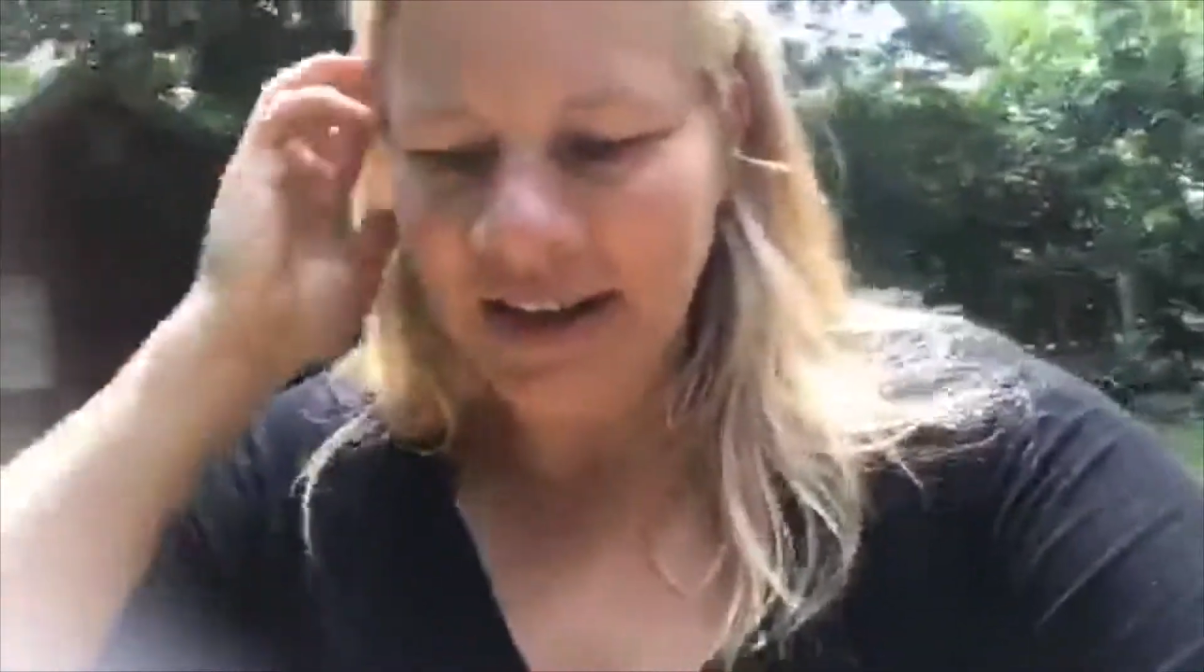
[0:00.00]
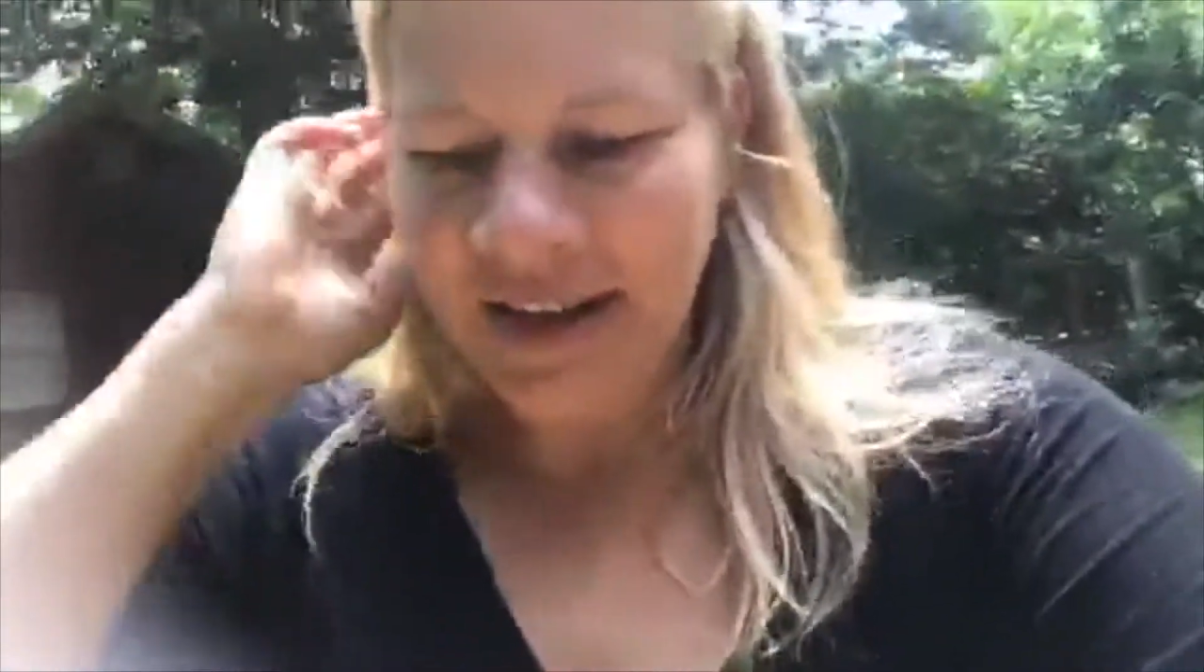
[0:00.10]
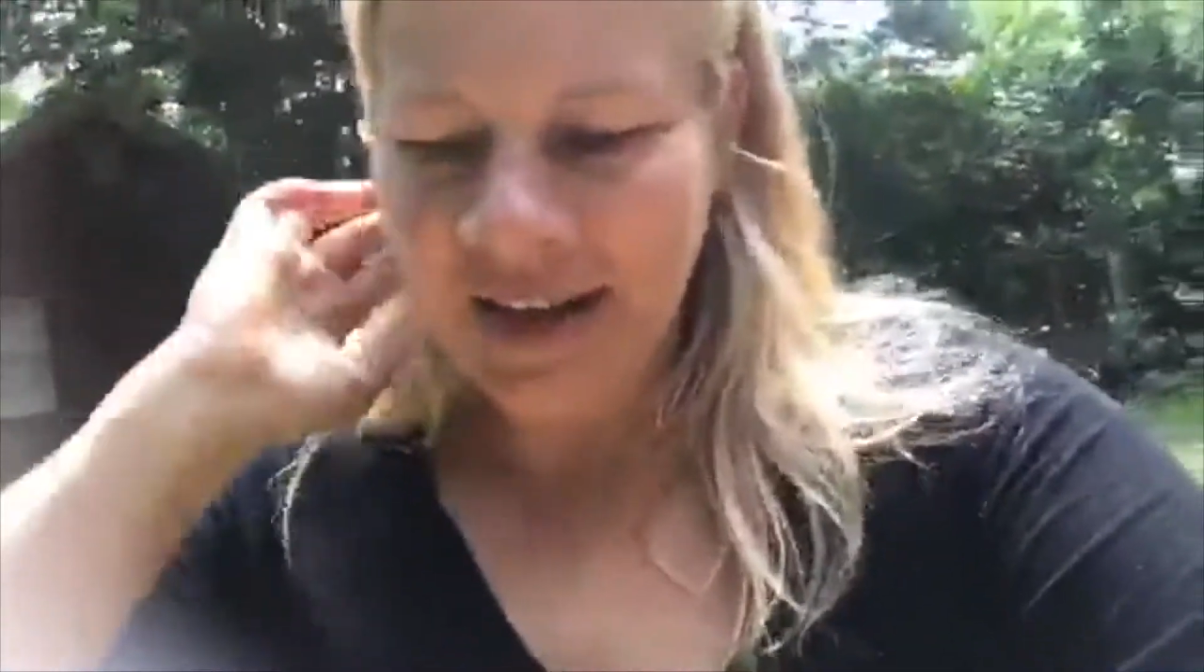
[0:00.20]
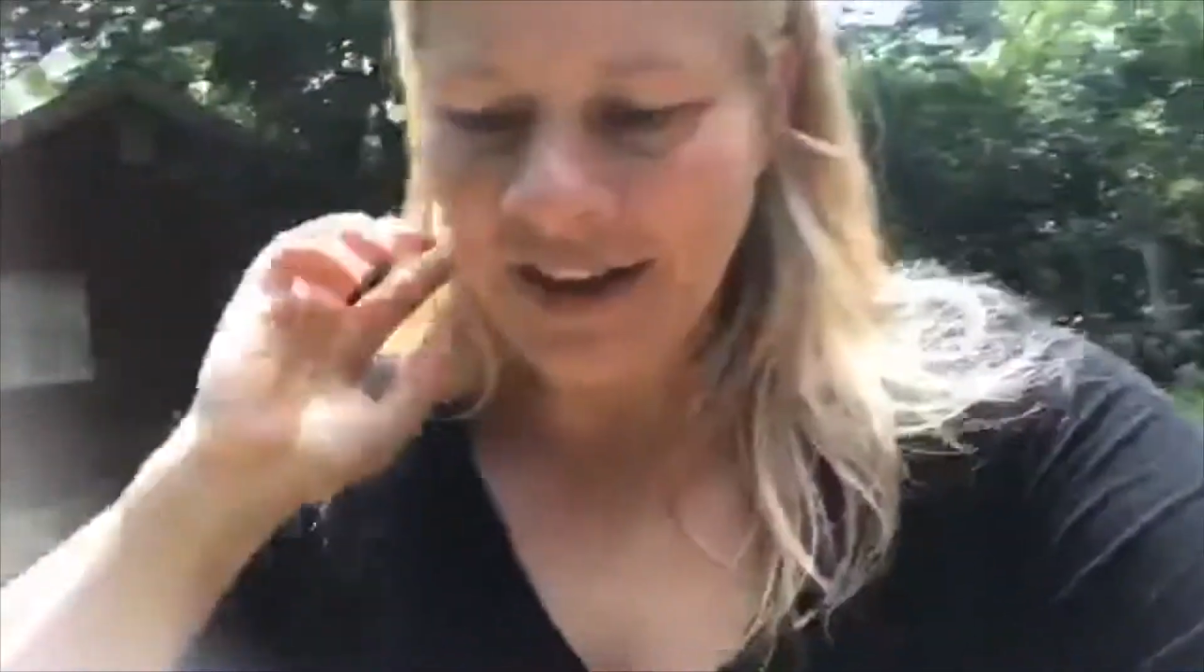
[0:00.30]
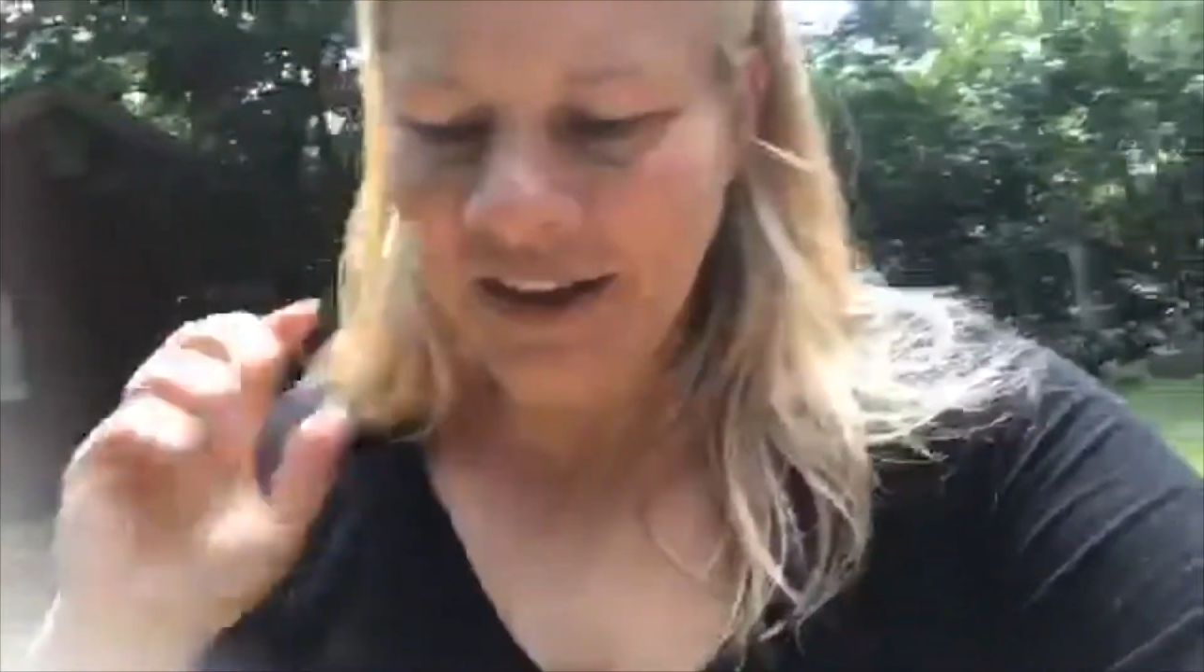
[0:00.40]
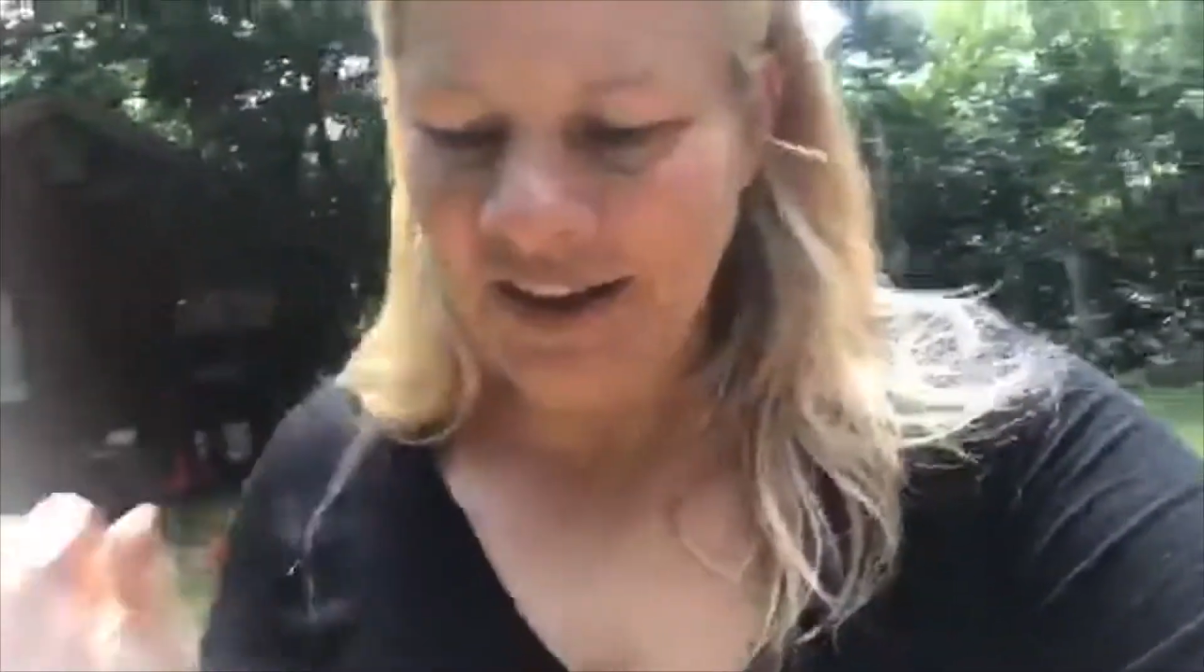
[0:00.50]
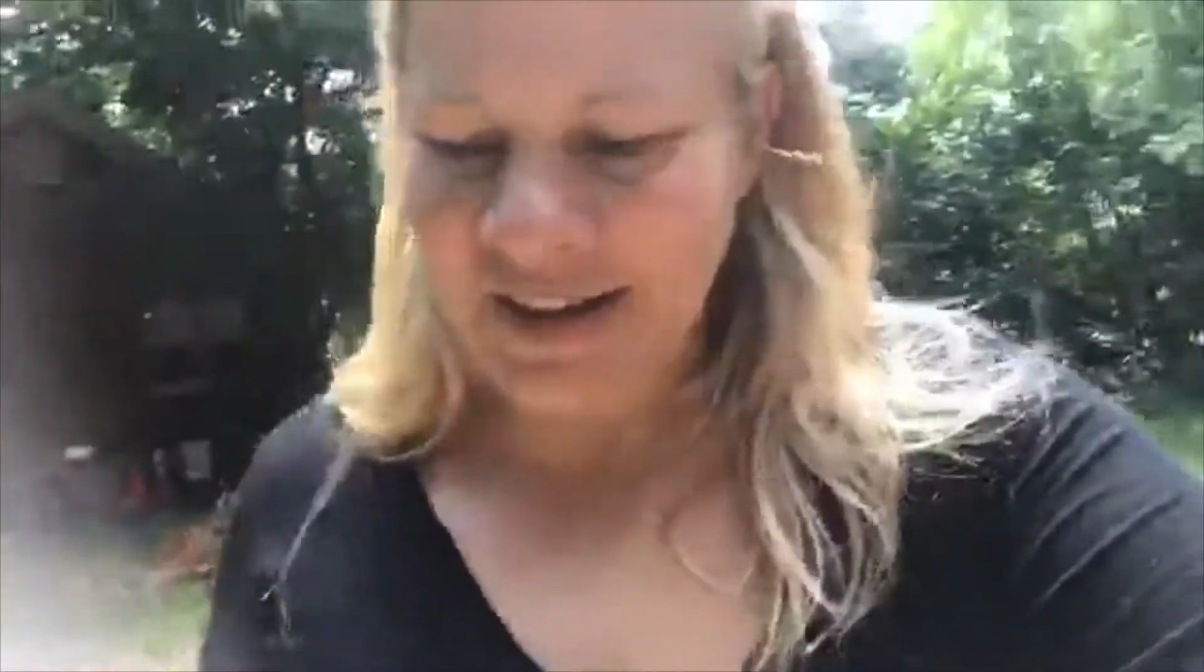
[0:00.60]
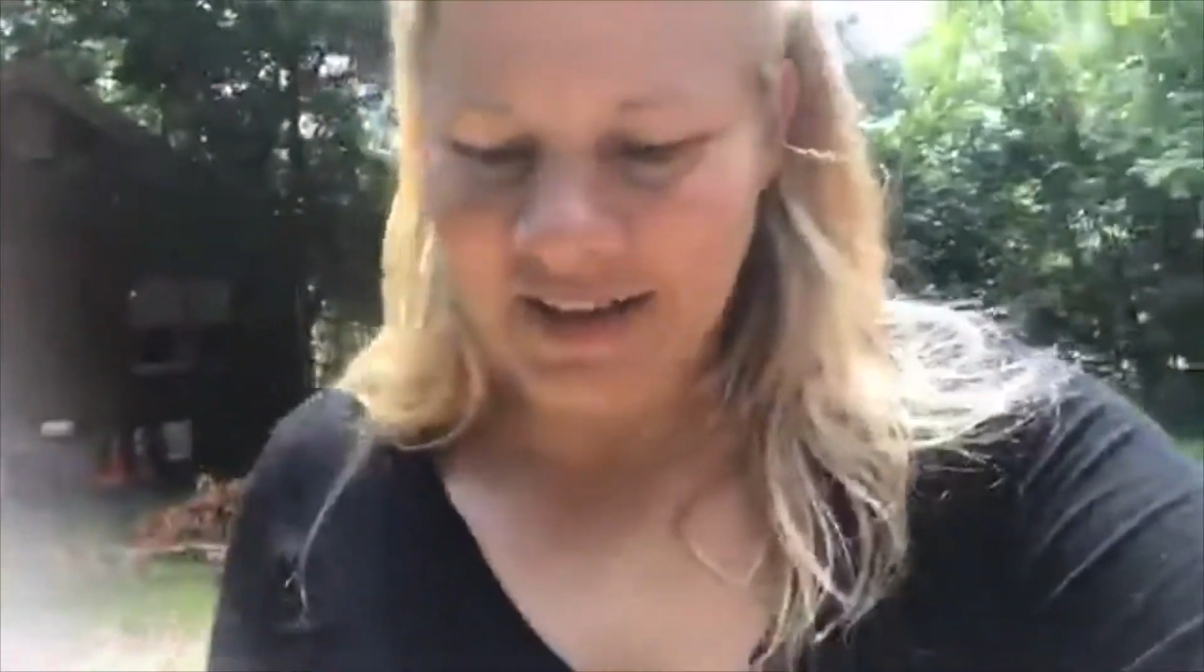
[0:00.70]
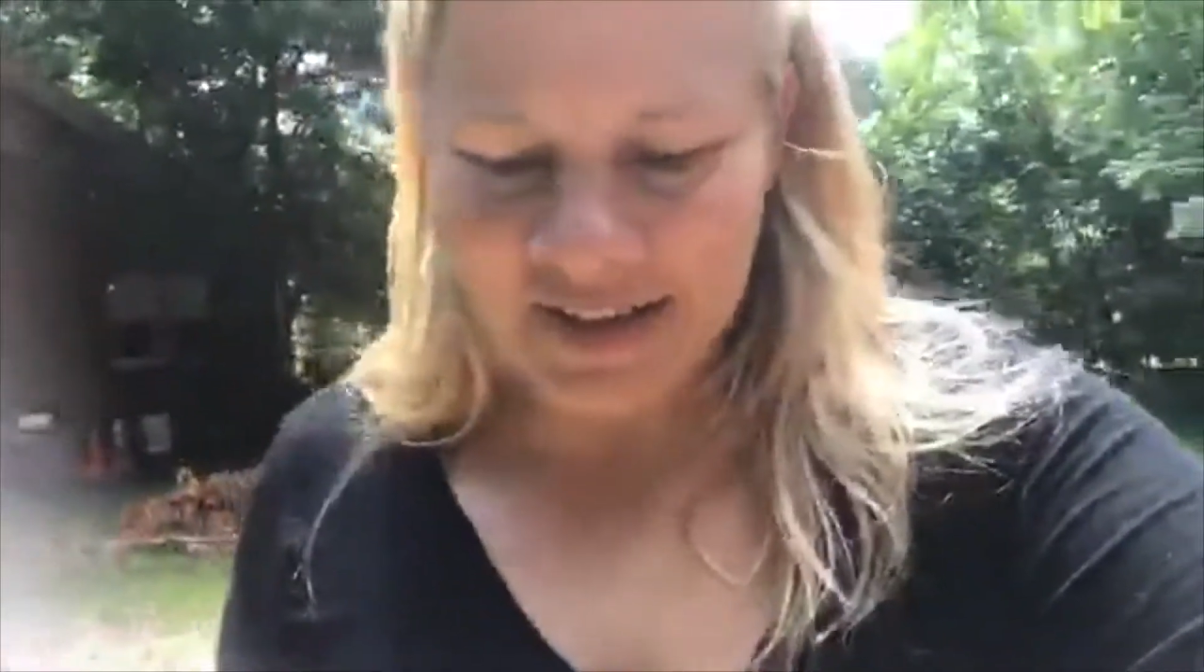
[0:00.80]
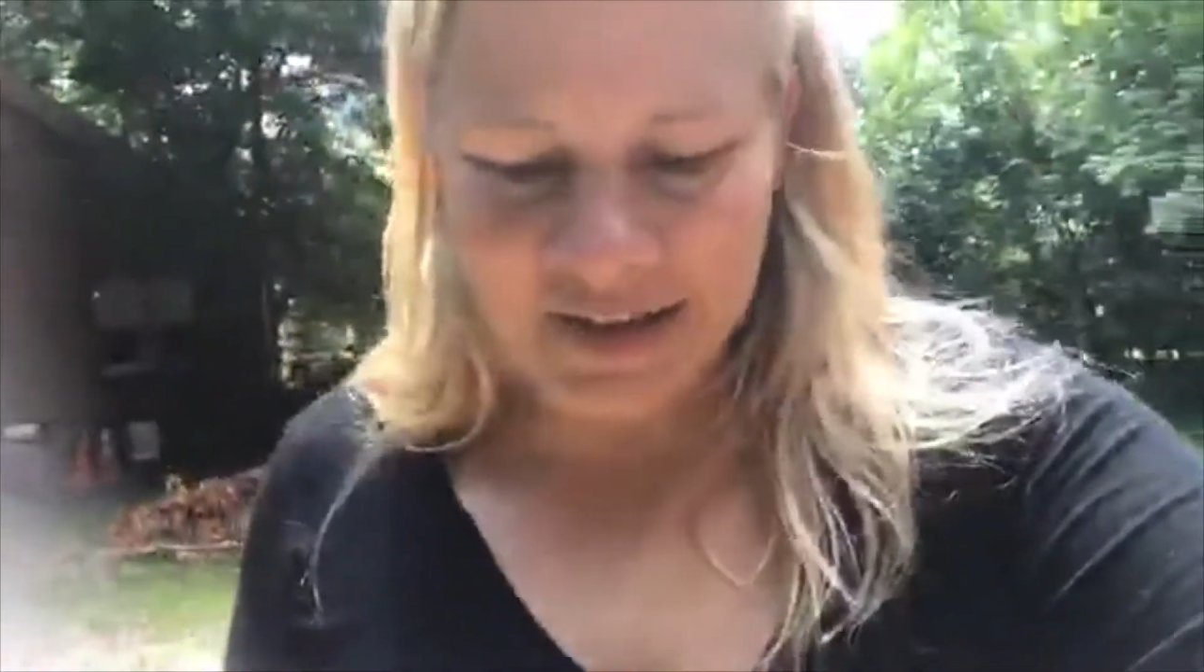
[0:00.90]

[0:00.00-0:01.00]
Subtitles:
had a good idea